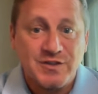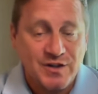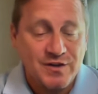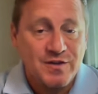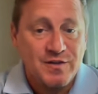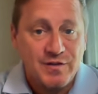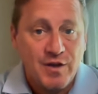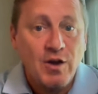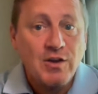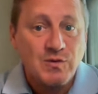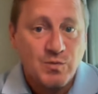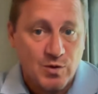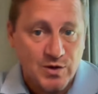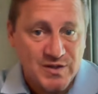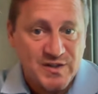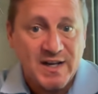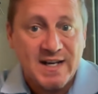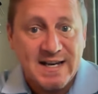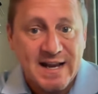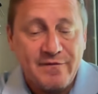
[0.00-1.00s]
So those were
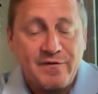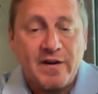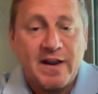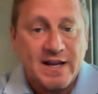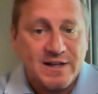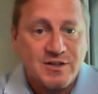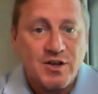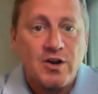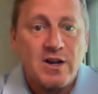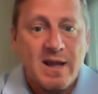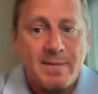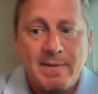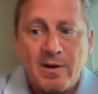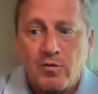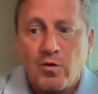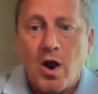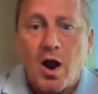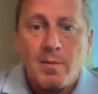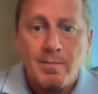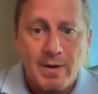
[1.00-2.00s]
significant, don't get me
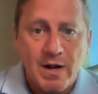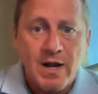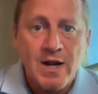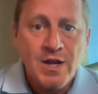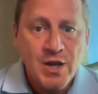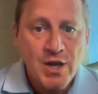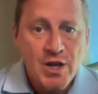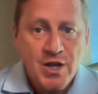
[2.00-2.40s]
wrong, but